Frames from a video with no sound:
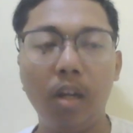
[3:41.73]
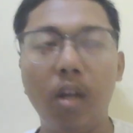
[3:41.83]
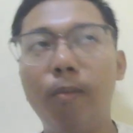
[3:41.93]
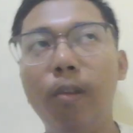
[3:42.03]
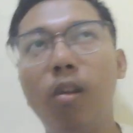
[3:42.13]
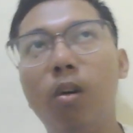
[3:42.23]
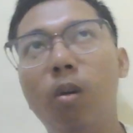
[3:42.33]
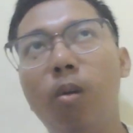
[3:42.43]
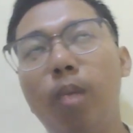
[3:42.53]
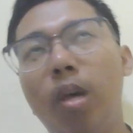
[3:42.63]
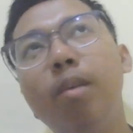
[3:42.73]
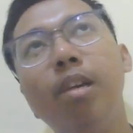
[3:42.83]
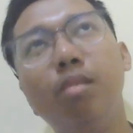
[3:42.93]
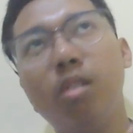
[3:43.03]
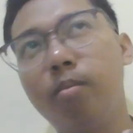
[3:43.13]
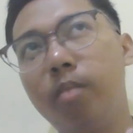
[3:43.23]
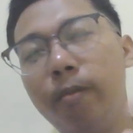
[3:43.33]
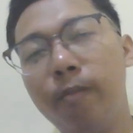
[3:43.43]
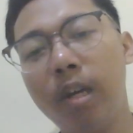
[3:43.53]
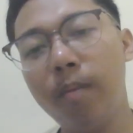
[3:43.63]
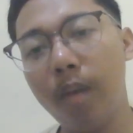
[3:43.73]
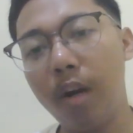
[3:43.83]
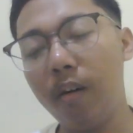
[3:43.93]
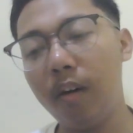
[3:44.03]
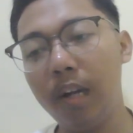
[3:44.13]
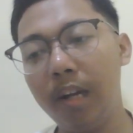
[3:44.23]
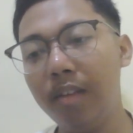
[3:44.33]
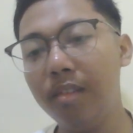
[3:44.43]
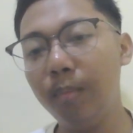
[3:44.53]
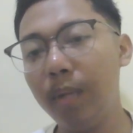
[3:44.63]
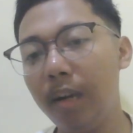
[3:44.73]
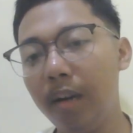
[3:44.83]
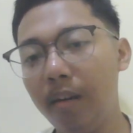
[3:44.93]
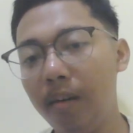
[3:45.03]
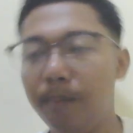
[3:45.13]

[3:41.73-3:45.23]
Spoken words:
Even though maybe some of them are kind of similar,